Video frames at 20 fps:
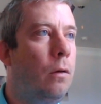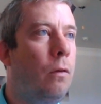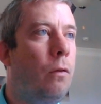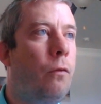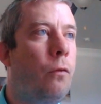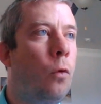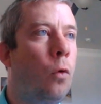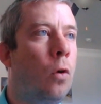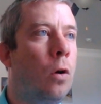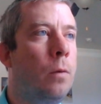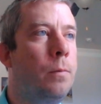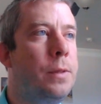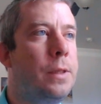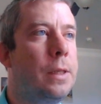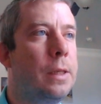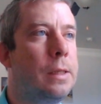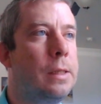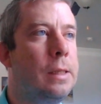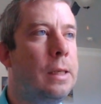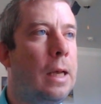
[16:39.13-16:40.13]
form
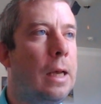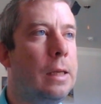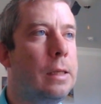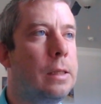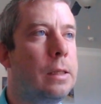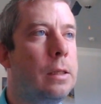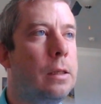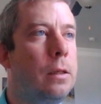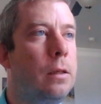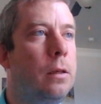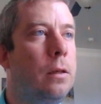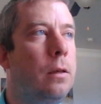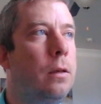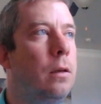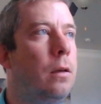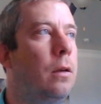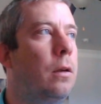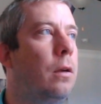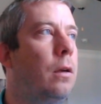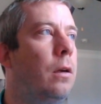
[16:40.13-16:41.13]
success.
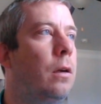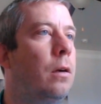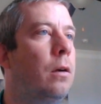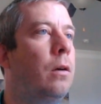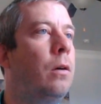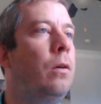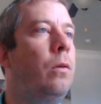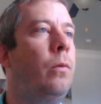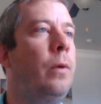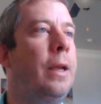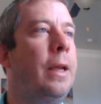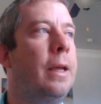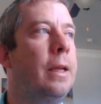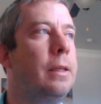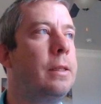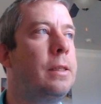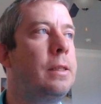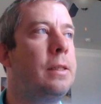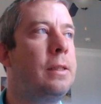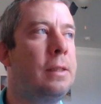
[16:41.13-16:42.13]
We hit
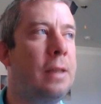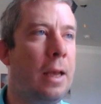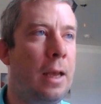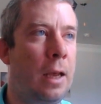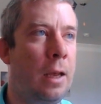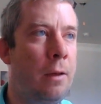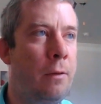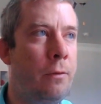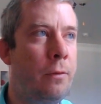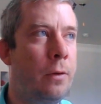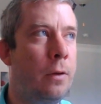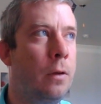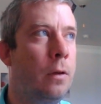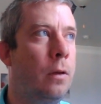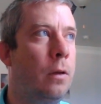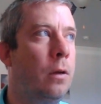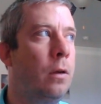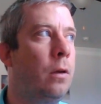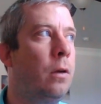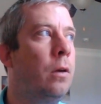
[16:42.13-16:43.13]
save.
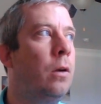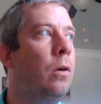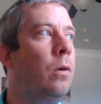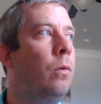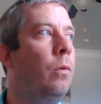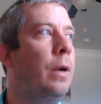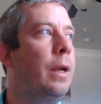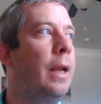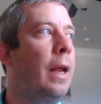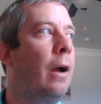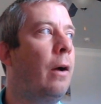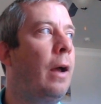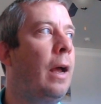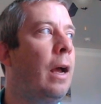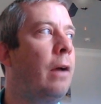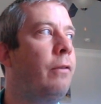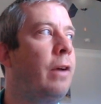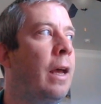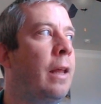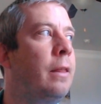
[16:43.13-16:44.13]
We now
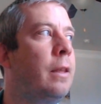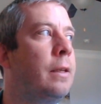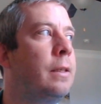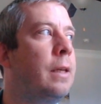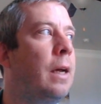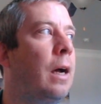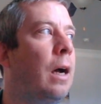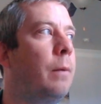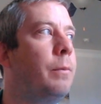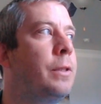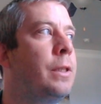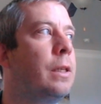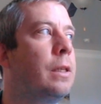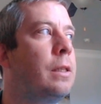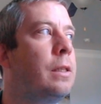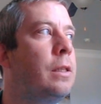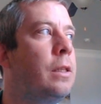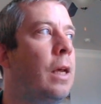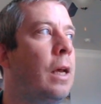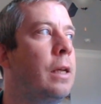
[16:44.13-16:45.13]
have at the top
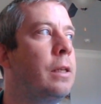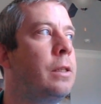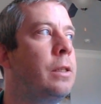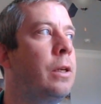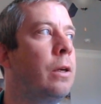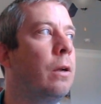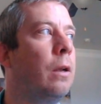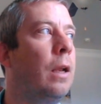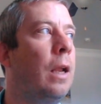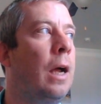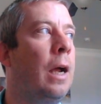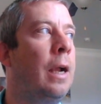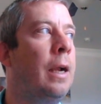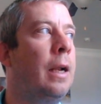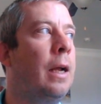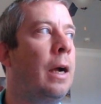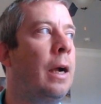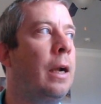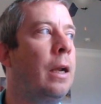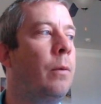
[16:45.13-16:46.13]
success. Your line
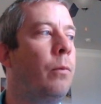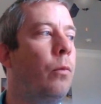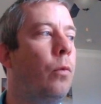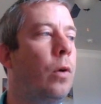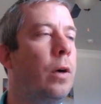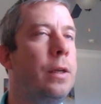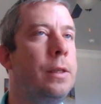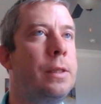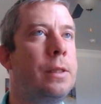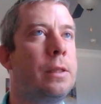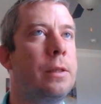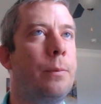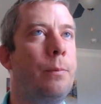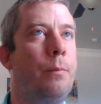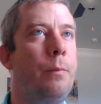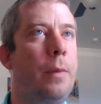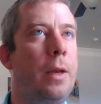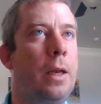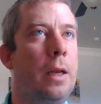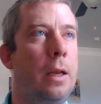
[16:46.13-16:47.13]
item was
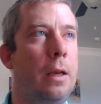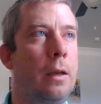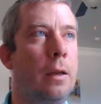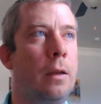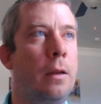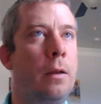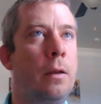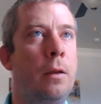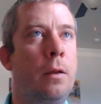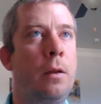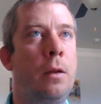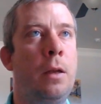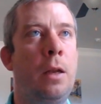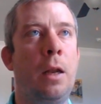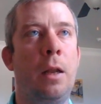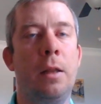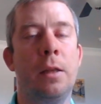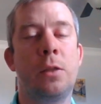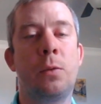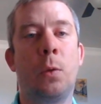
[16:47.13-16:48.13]
submitted. Now
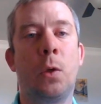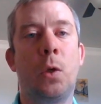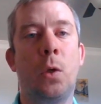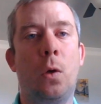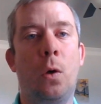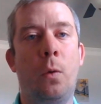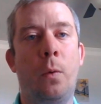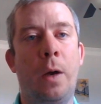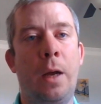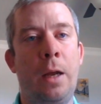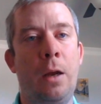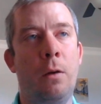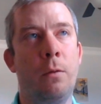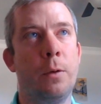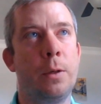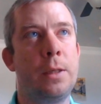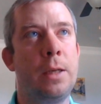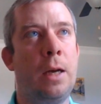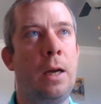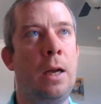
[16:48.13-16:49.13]
this will go away over
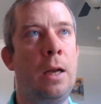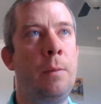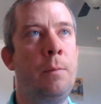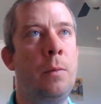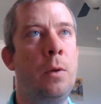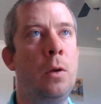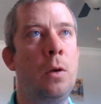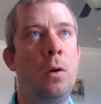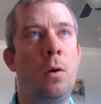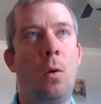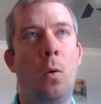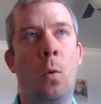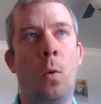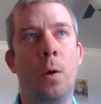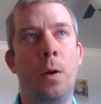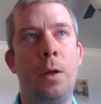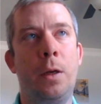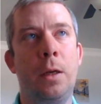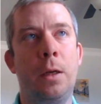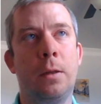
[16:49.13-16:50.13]
time or
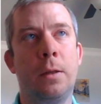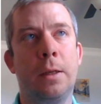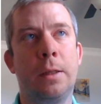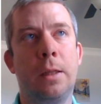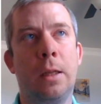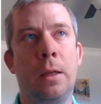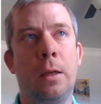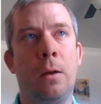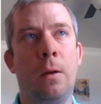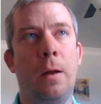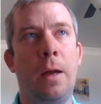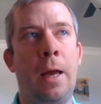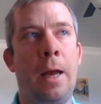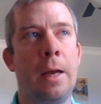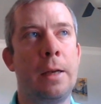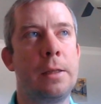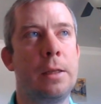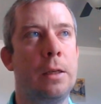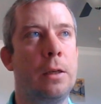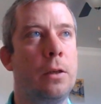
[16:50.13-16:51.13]
you can click the little
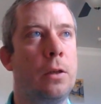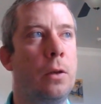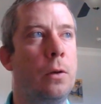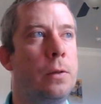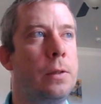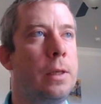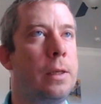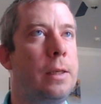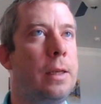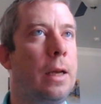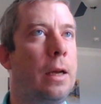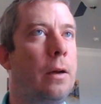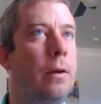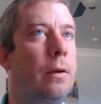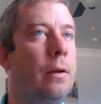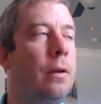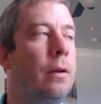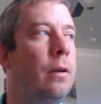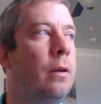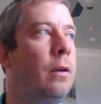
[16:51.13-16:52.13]
X and close it down.
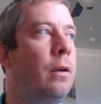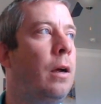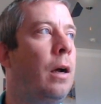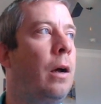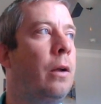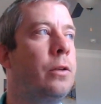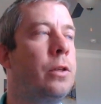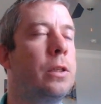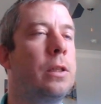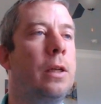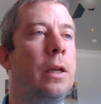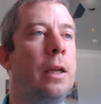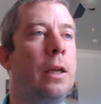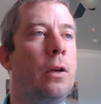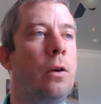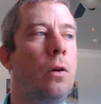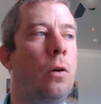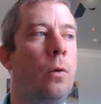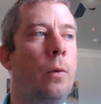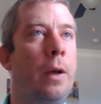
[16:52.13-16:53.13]
I'll just let it
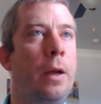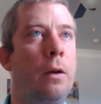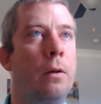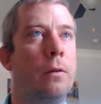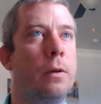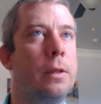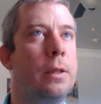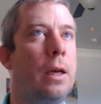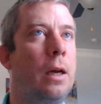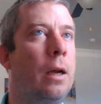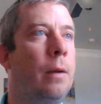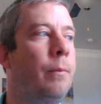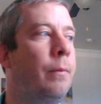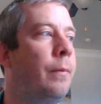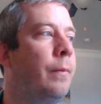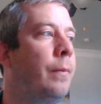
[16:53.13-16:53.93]
go away over time.